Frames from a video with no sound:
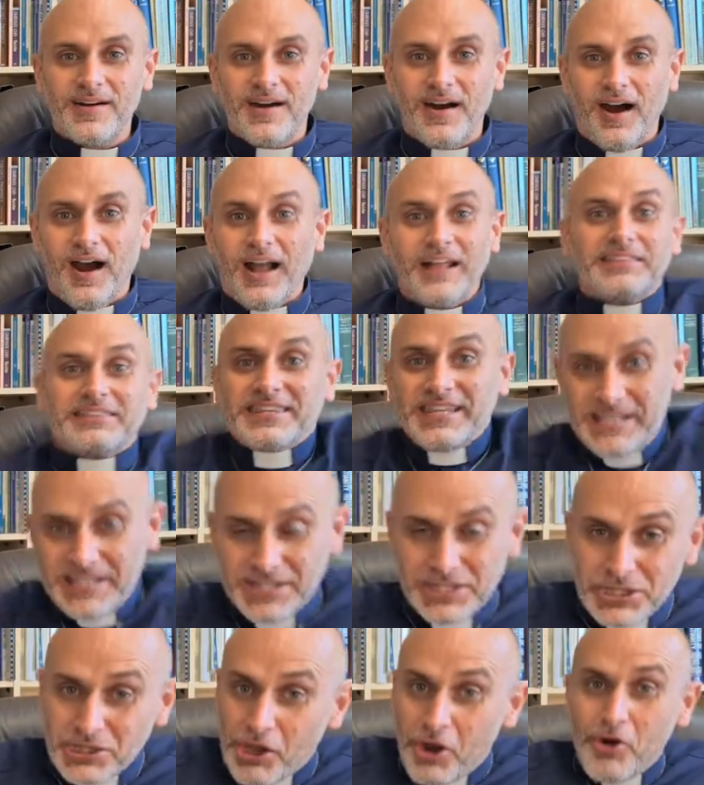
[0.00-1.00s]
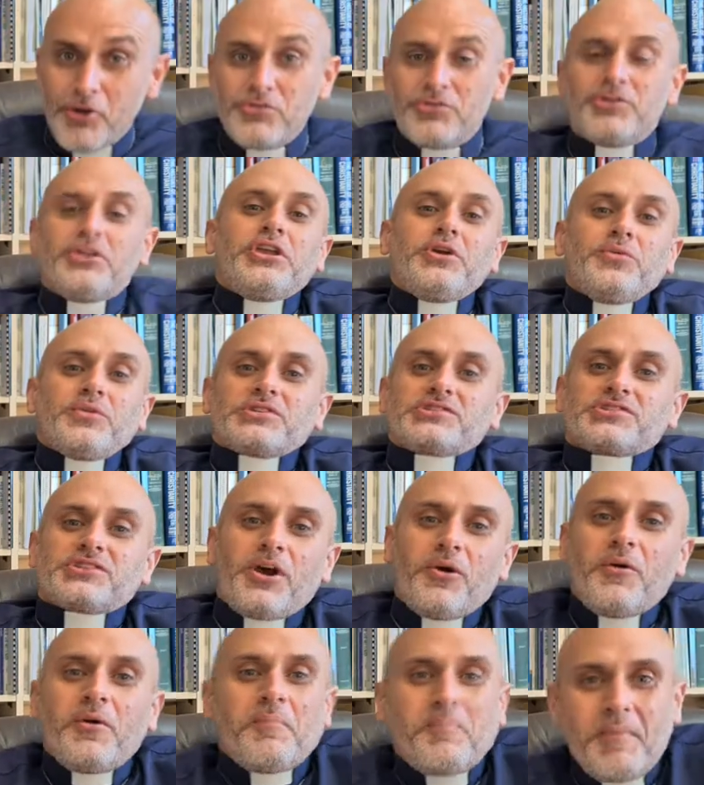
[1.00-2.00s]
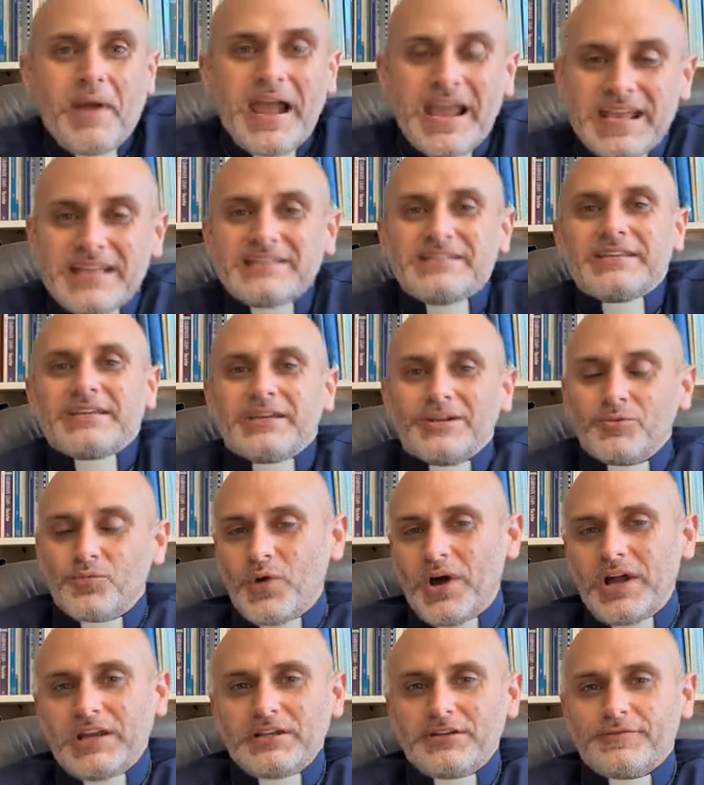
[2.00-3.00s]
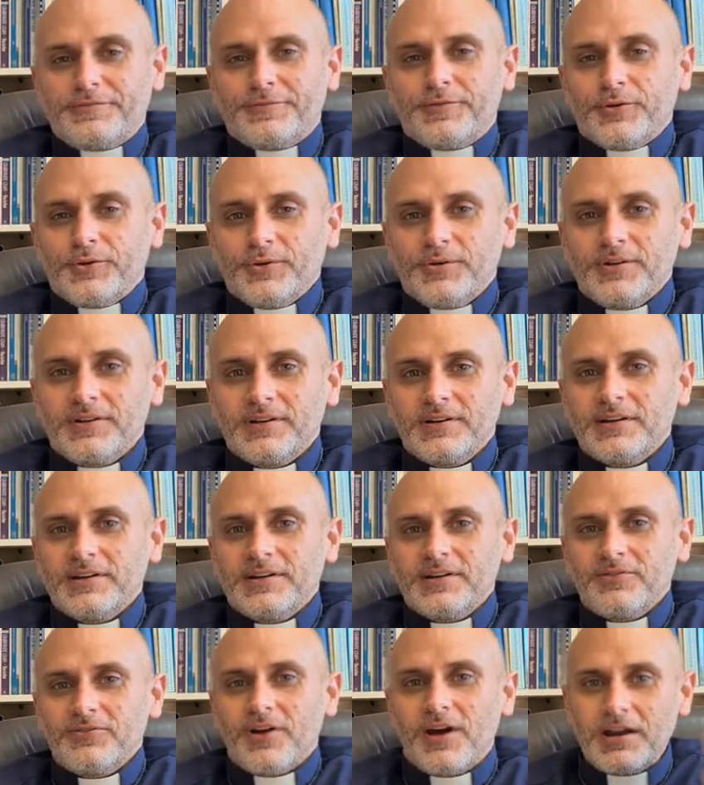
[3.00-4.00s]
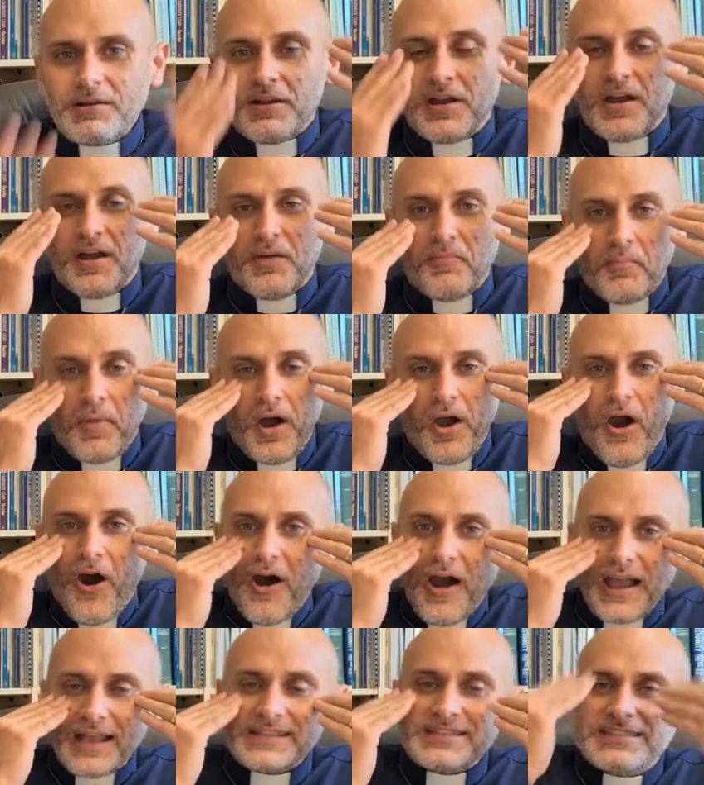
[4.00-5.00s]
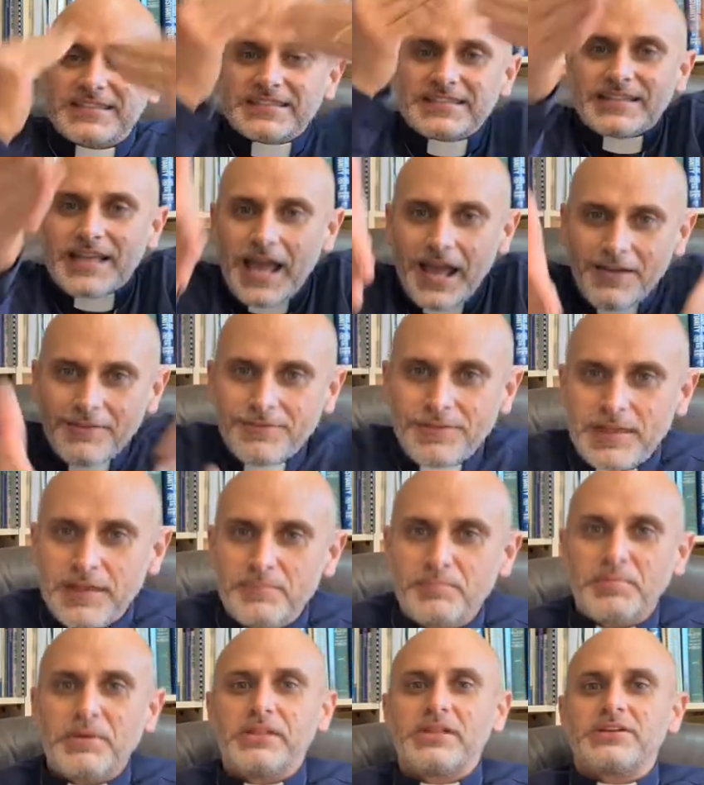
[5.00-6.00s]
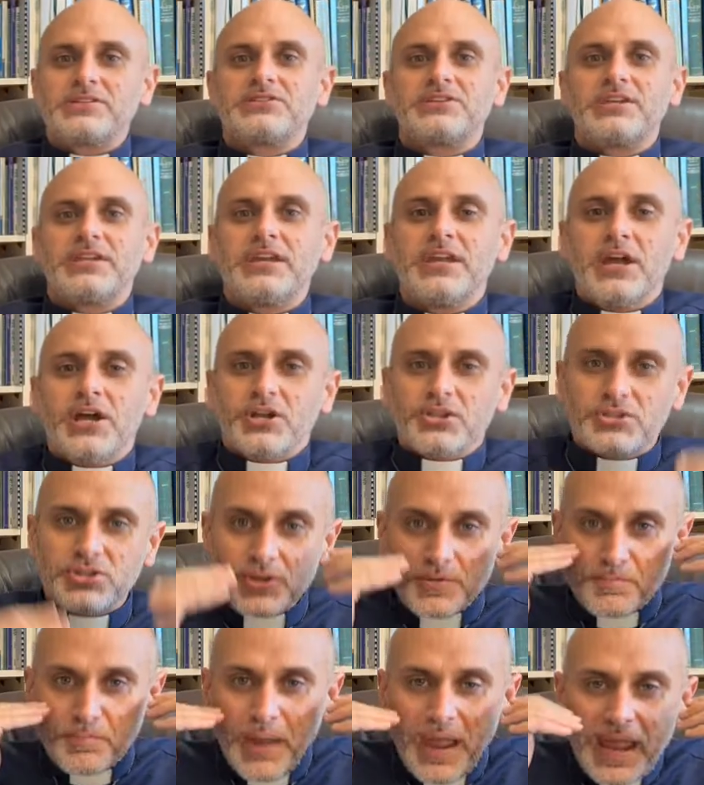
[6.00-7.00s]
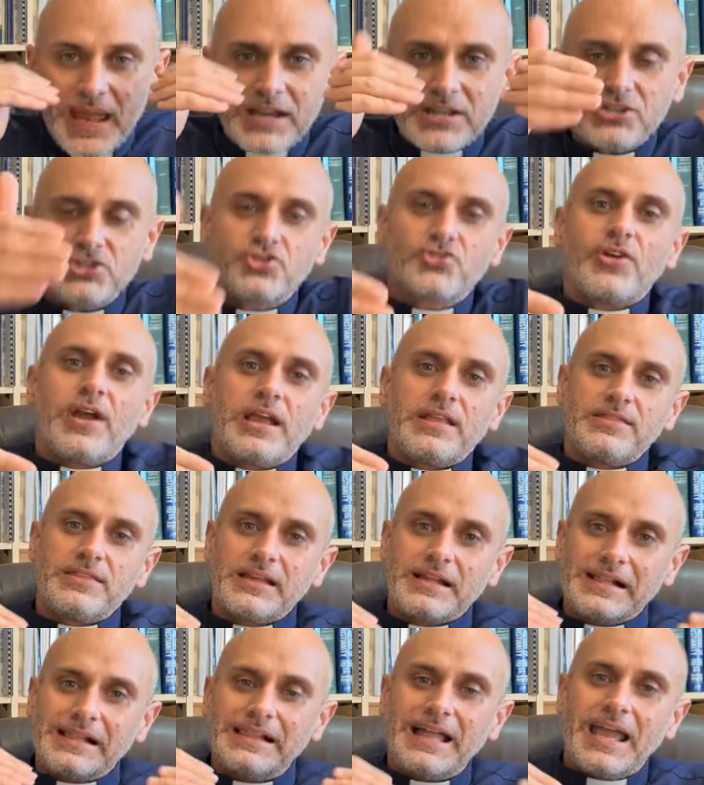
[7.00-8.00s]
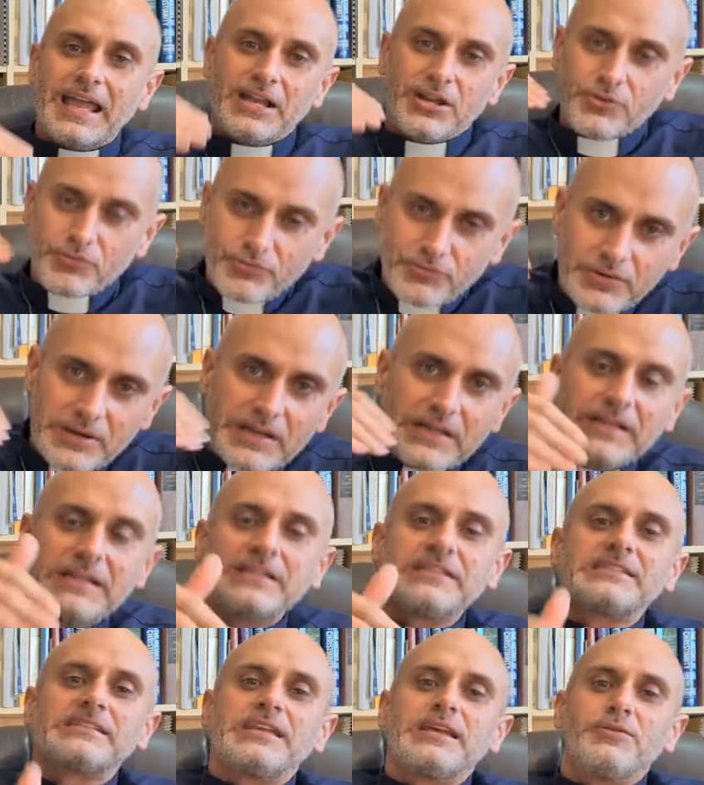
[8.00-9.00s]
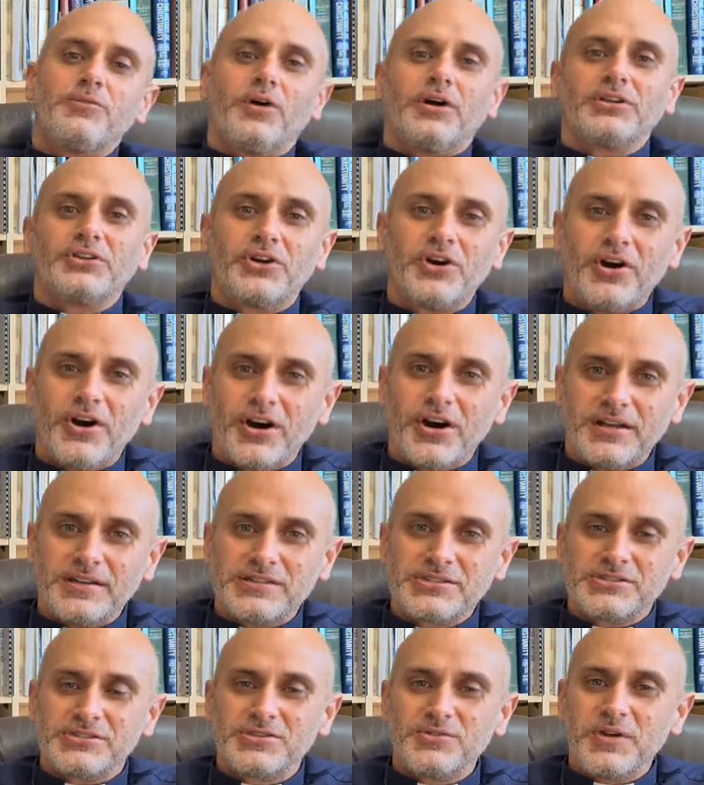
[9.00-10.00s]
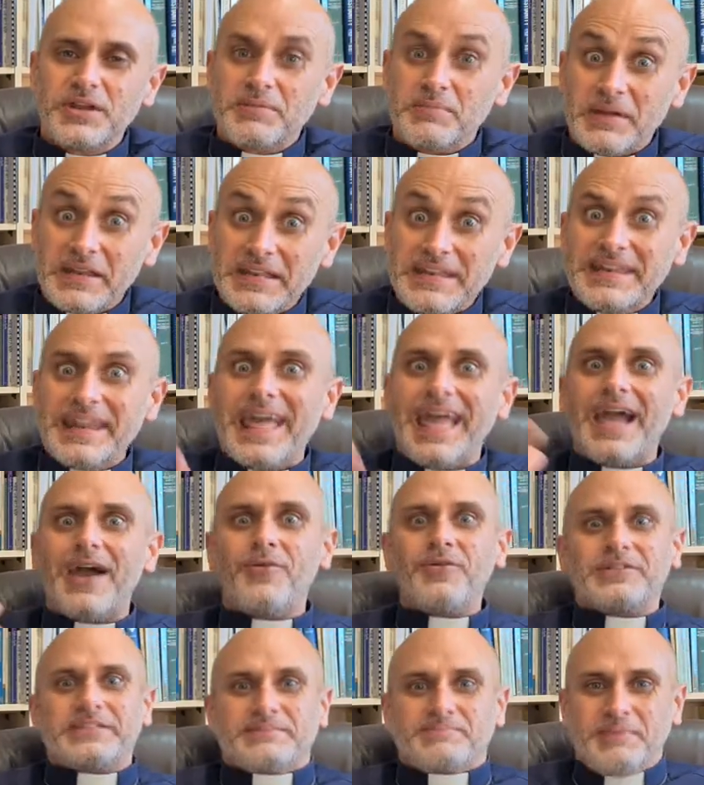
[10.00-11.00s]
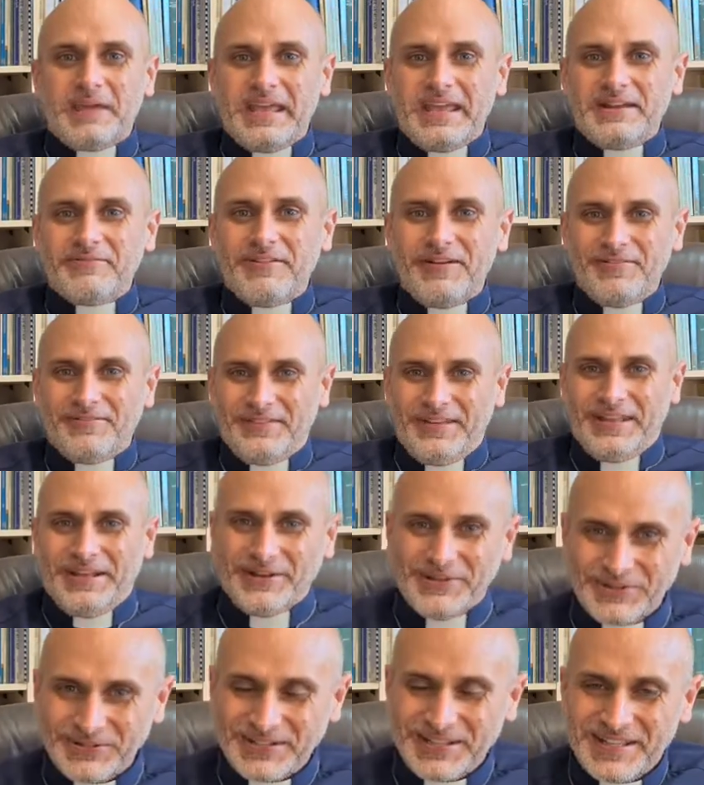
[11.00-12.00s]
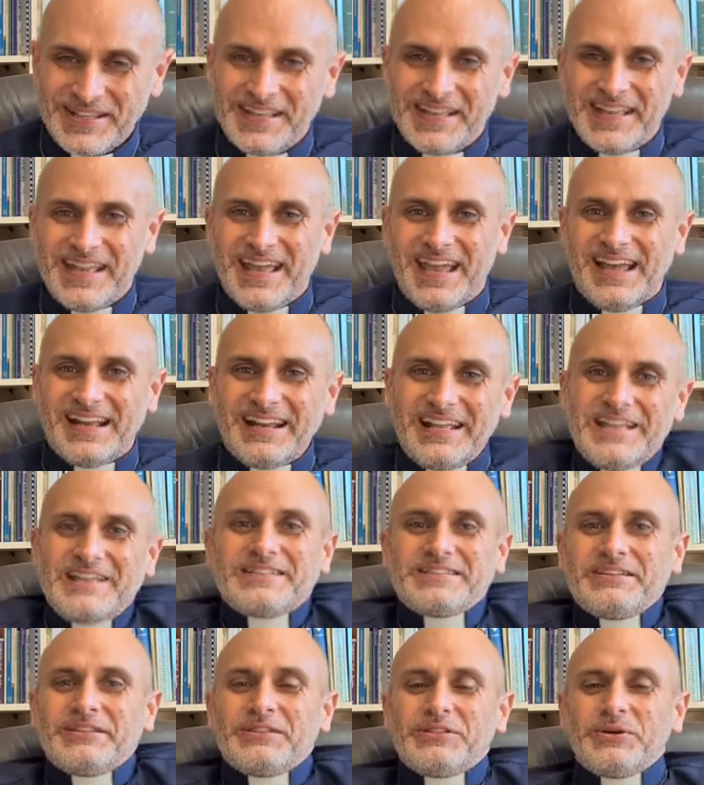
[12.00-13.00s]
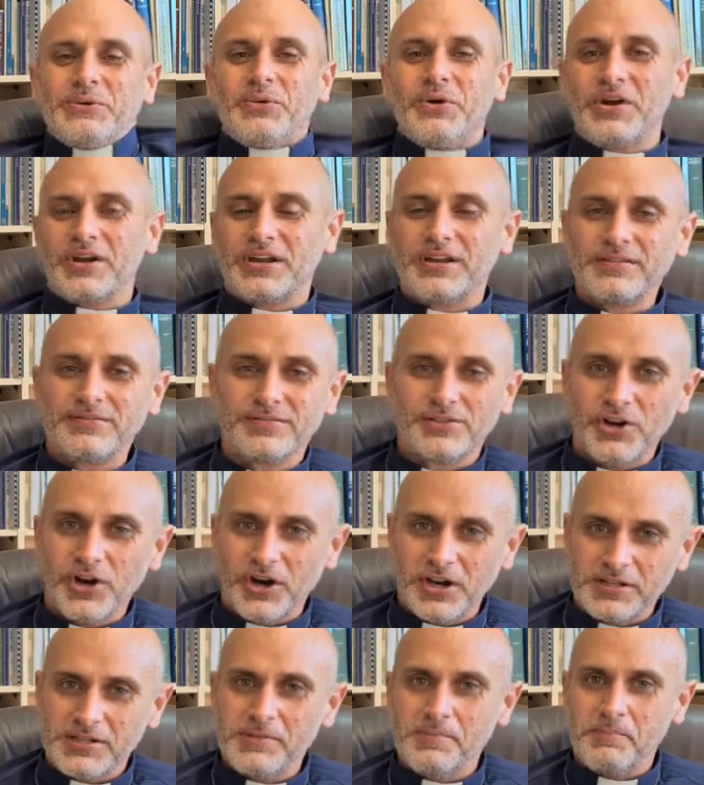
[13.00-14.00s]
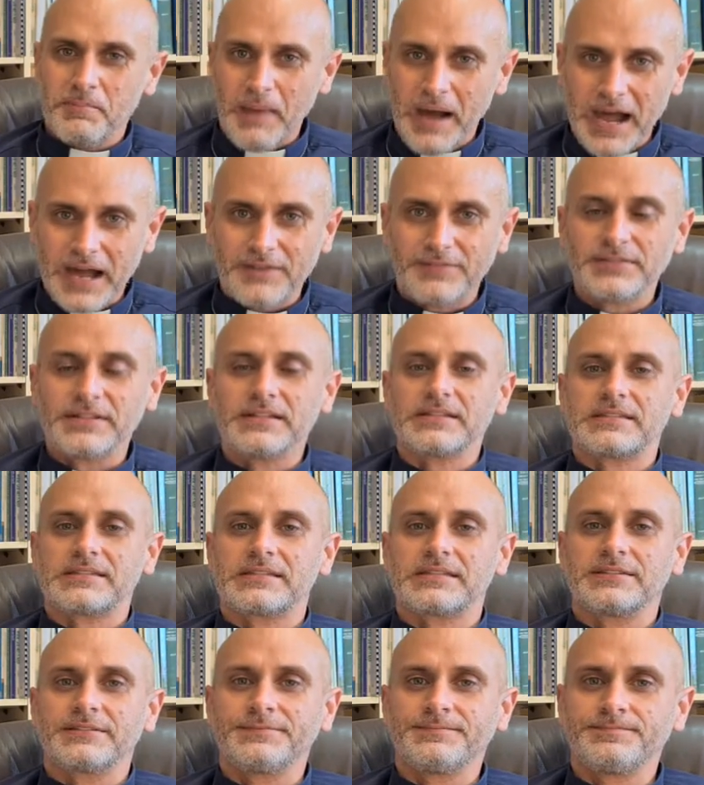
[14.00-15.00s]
I didn't know that you were so amazing and wonderful, right? My eyes didn't have the ability to penetrate the clay to really see what God is doing, but now it's been revealed, and isn't the work of God marvelous?